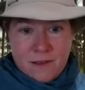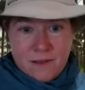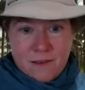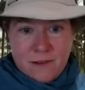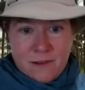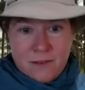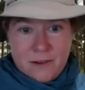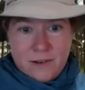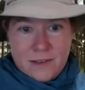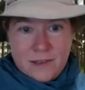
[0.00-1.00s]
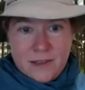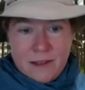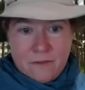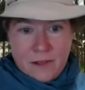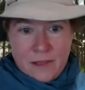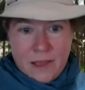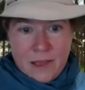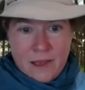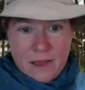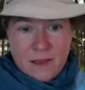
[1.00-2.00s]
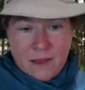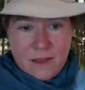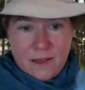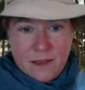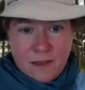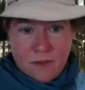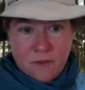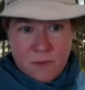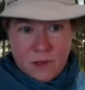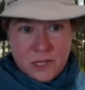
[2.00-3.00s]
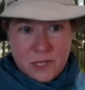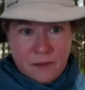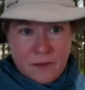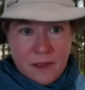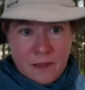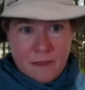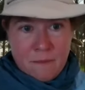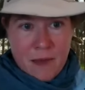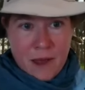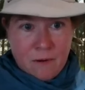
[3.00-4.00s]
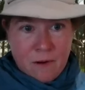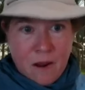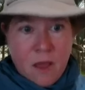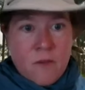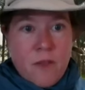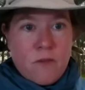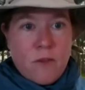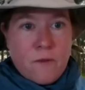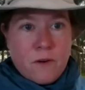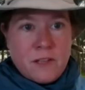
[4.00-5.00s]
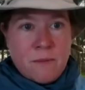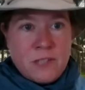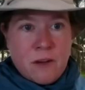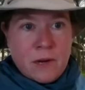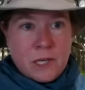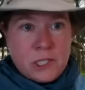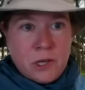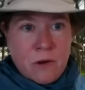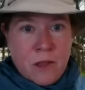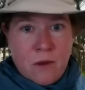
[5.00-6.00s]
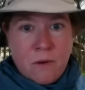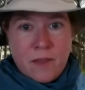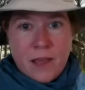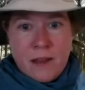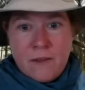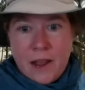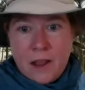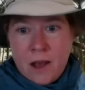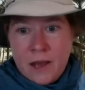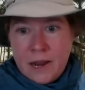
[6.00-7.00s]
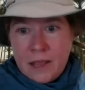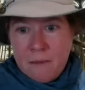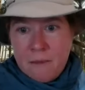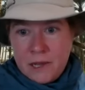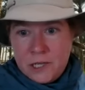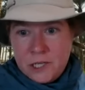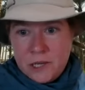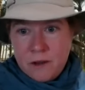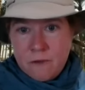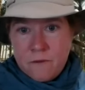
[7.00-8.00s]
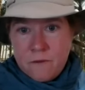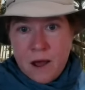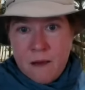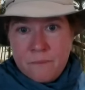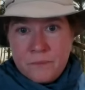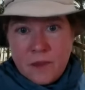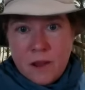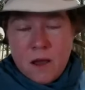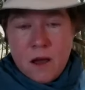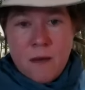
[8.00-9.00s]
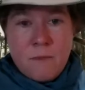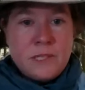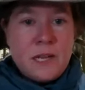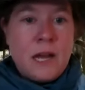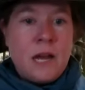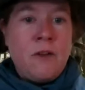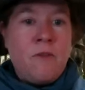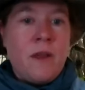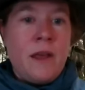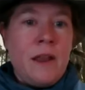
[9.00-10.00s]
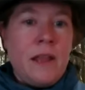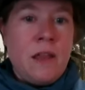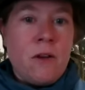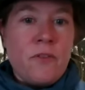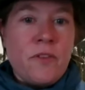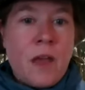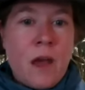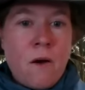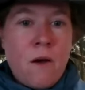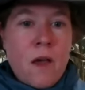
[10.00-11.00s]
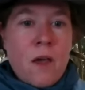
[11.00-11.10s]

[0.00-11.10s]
Oh, there's definitely small child yelling in the background. So, yes, yeah, so the first image I want to show you is kind of an iconic image from almost 100 years ago.